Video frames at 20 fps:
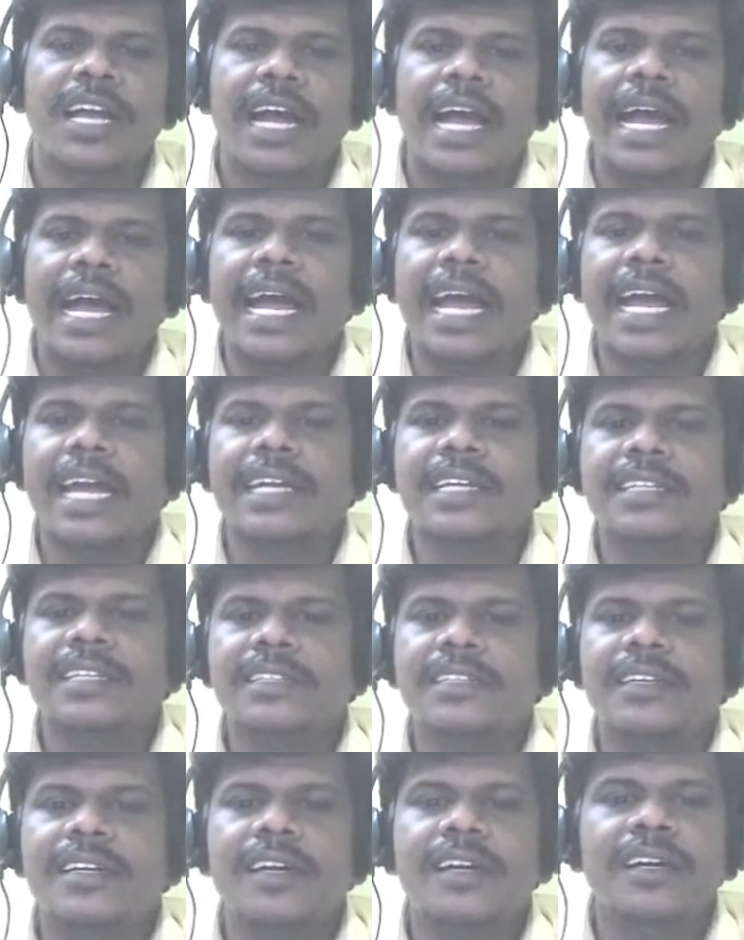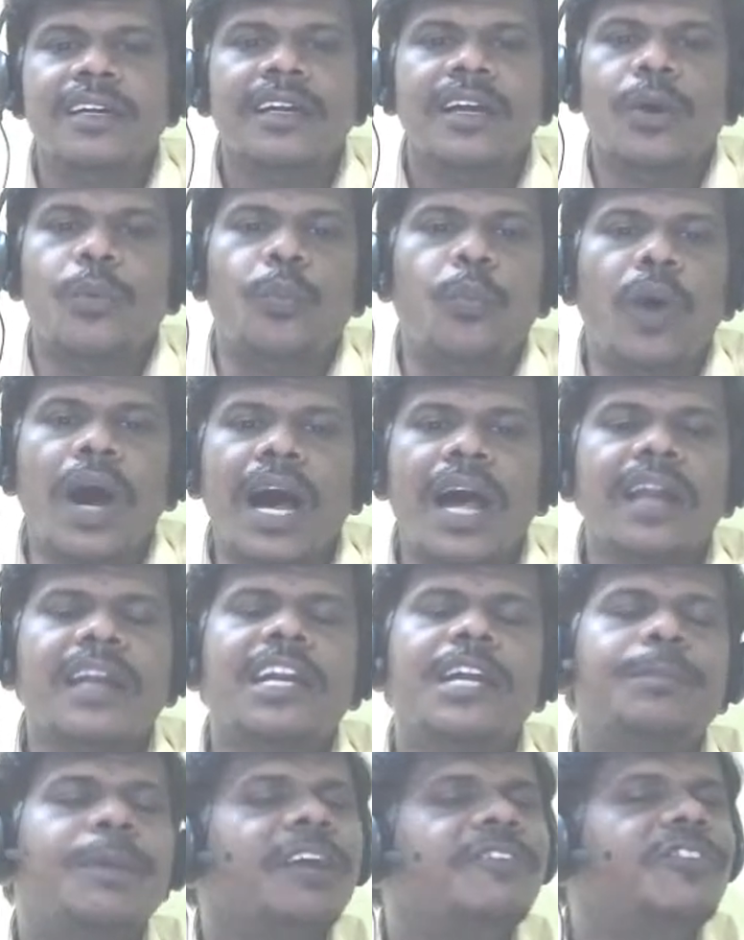And
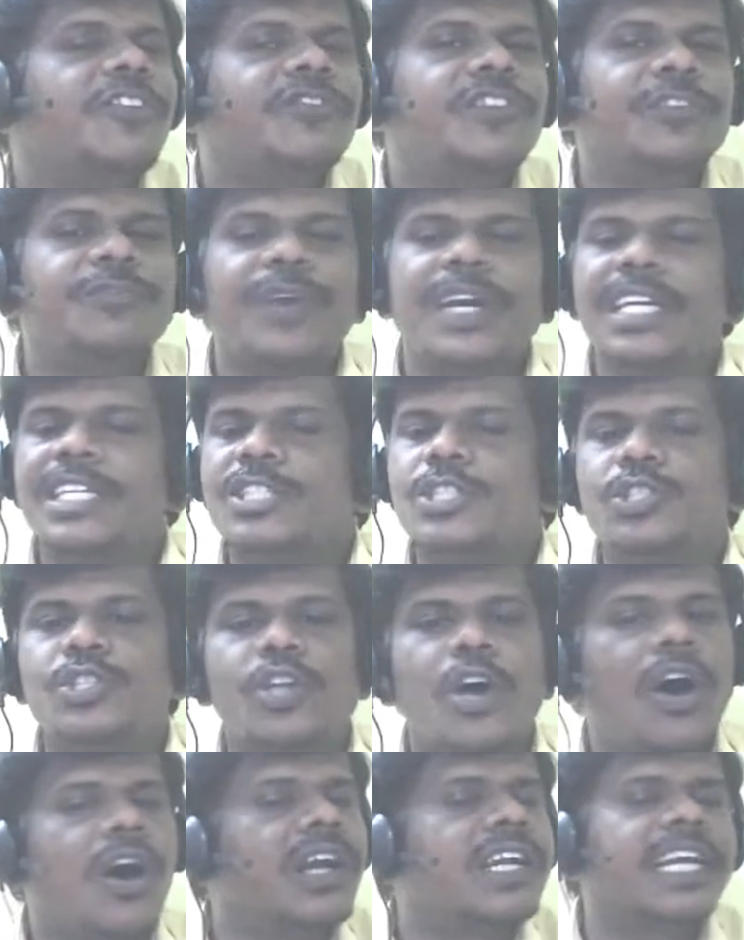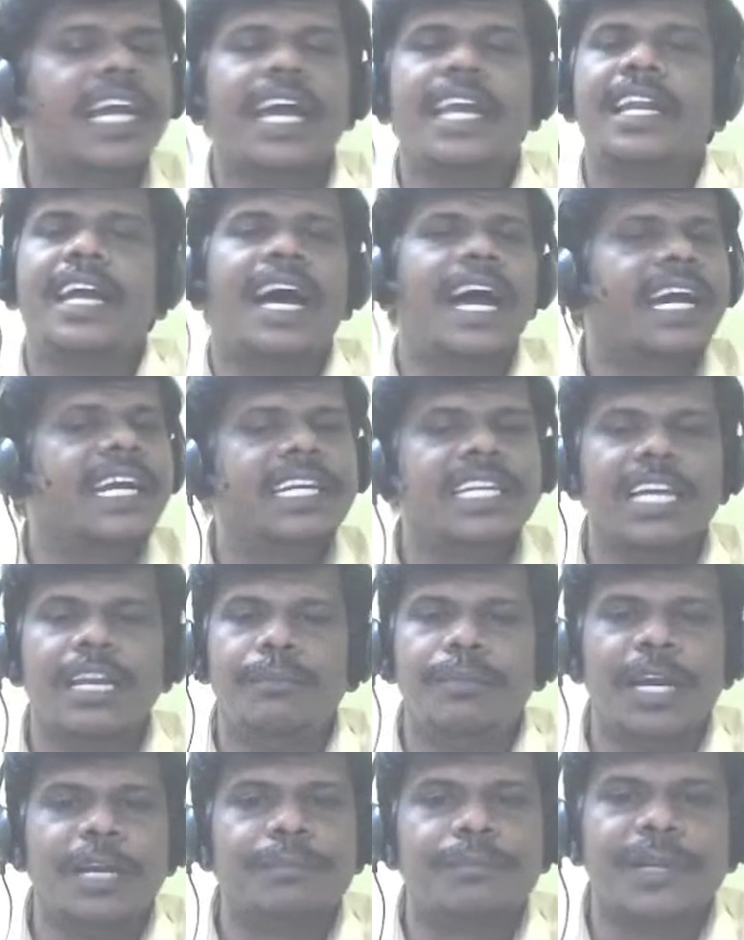100 by 55 is not an ideal
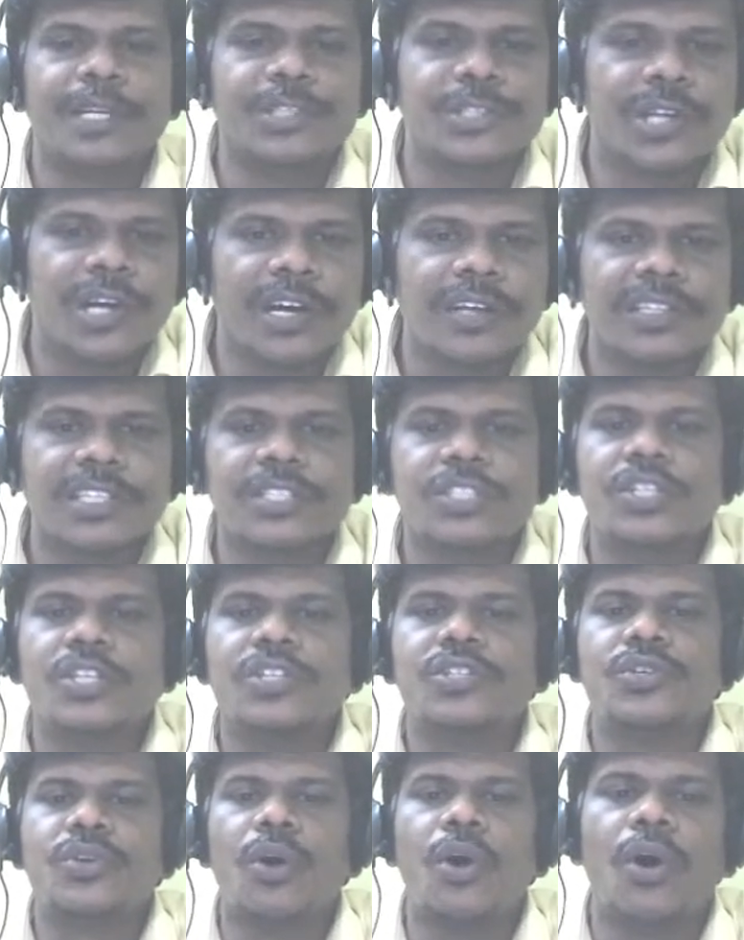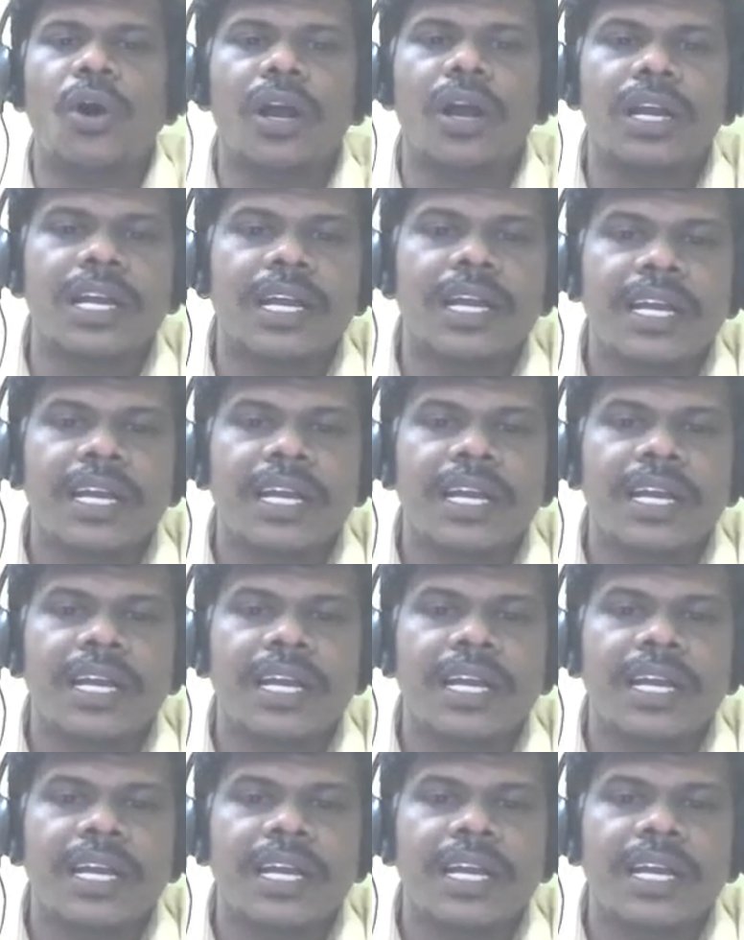blood pressure. This is wrong.